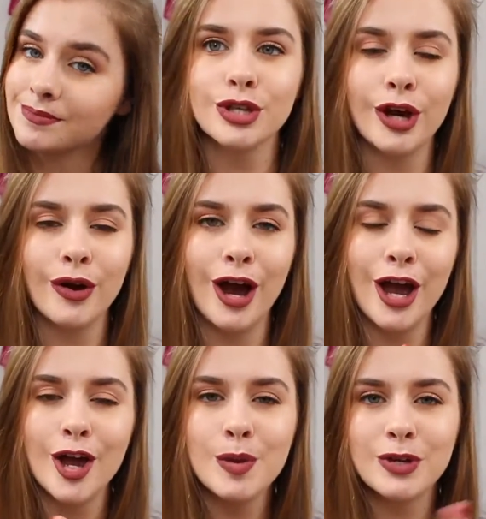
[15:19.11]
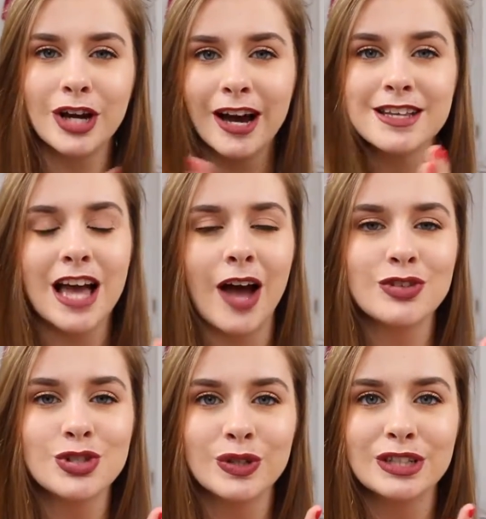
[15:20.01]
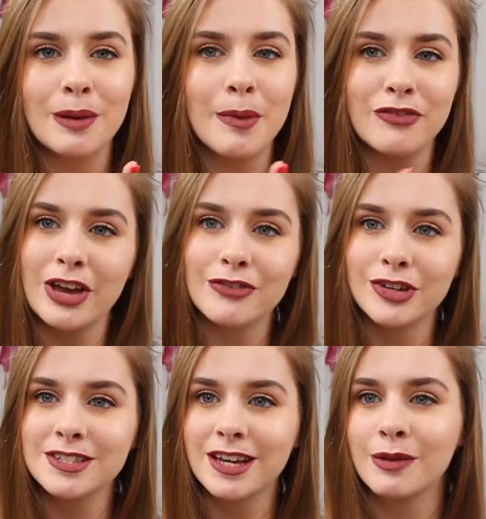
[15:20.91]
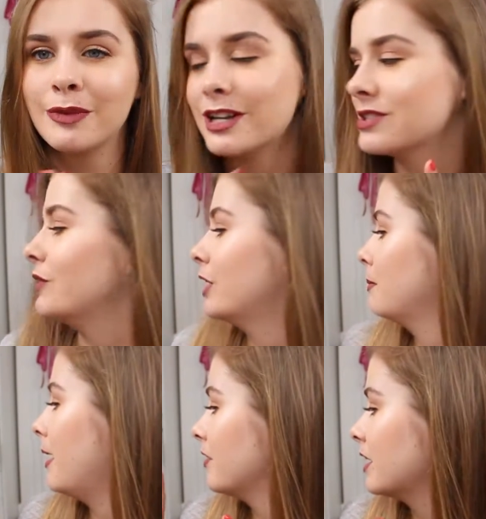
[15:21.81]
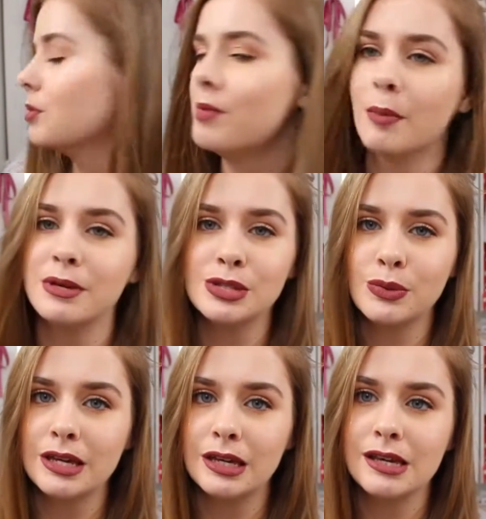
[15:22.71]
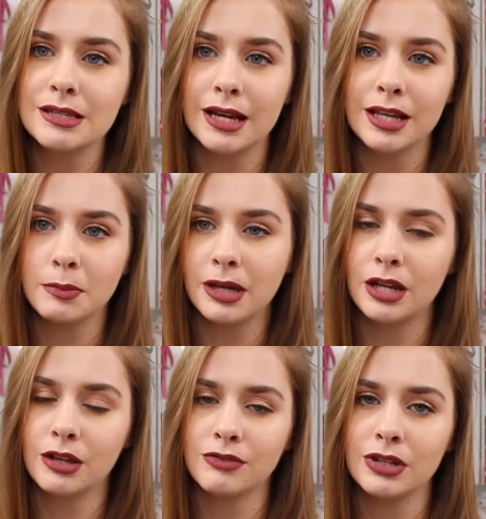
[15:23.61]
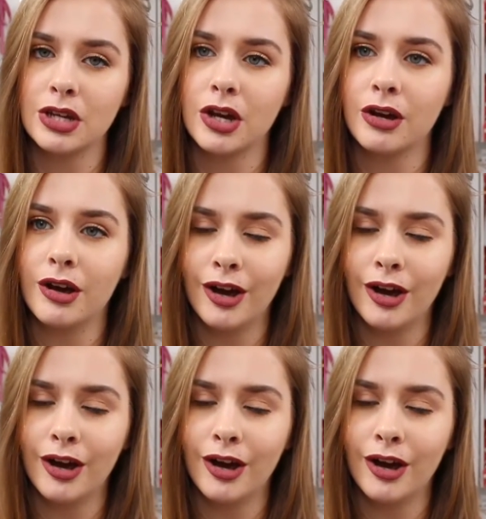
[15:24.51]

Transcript: So I hope you guys have enjoyed my favourites and I'm really sorry about the little puppy squeakies at the beginning of the video.